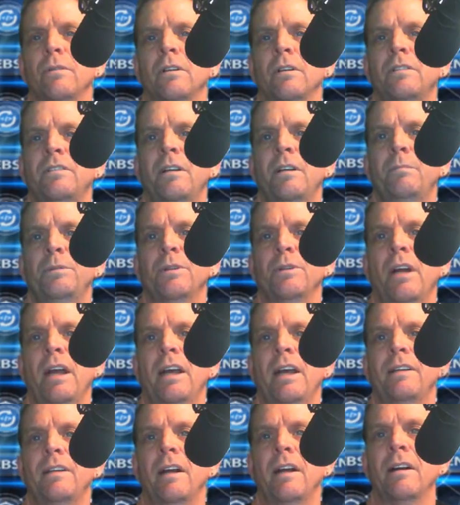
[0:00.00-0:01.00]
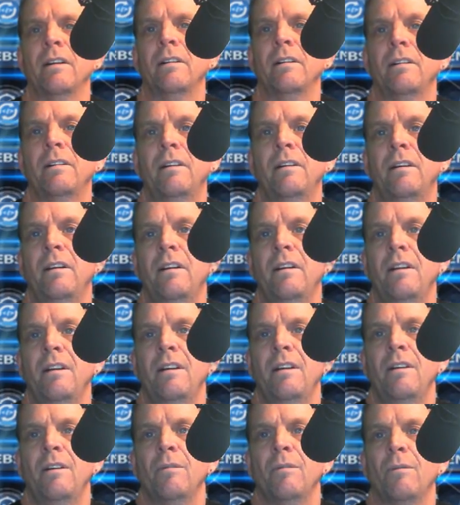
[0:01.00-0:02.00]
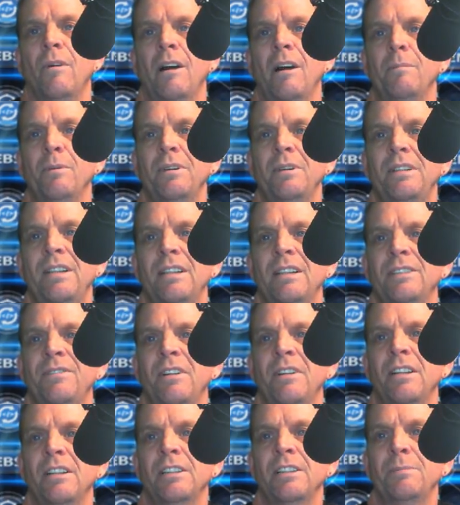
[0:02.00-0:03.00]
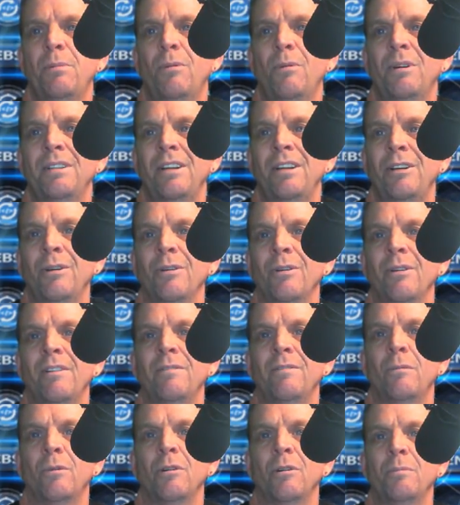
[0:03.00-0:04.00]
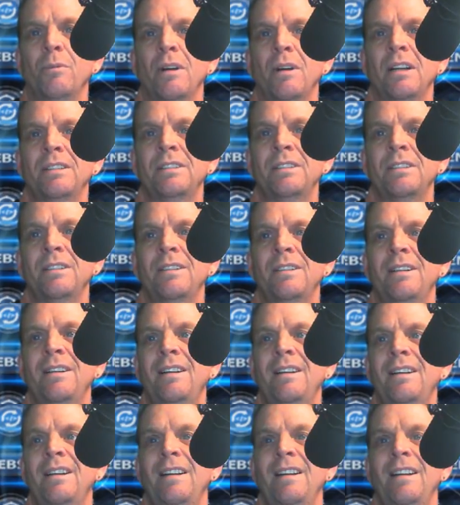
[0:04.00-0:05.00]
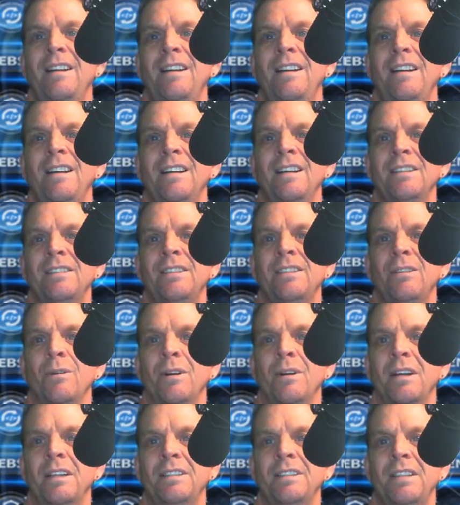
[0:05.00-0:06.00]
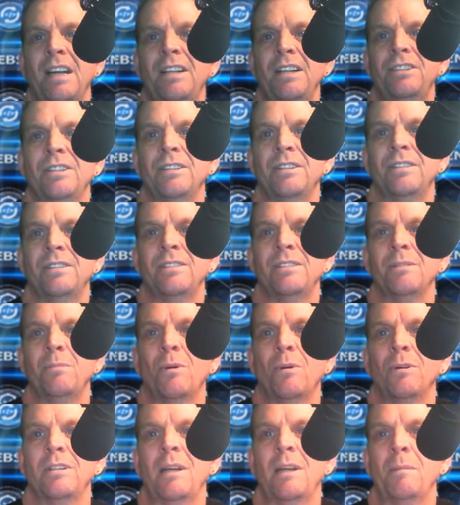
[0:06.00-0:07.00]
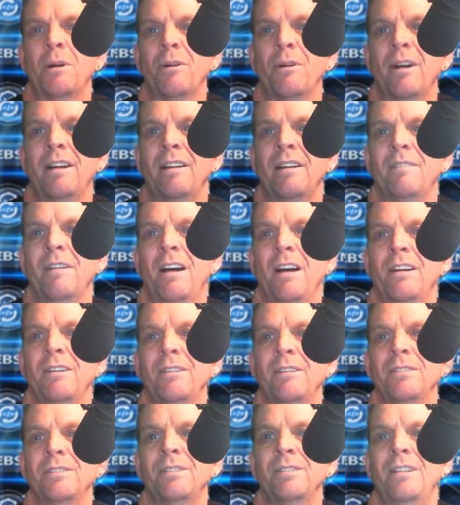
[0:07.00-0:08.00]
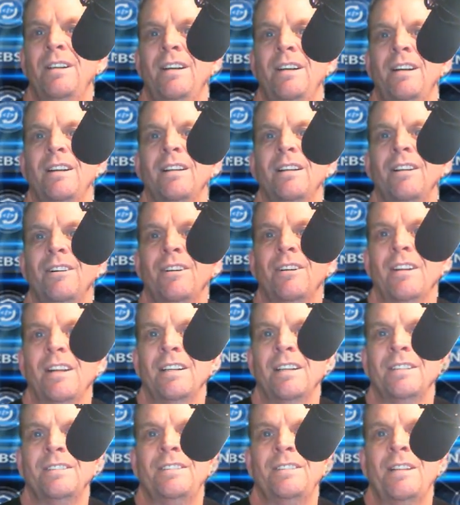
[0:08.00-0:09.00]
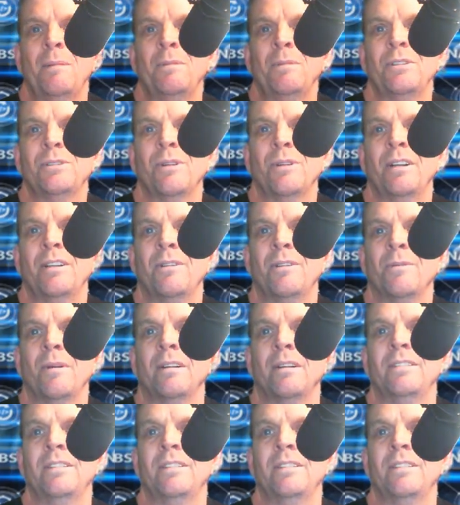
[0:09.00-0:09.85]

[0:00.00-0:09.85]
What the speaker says: of tipped your hand there. Why pretense via this point that you or even WordPress is an organization, support democratic values? Clearly, is demonstrated throughout the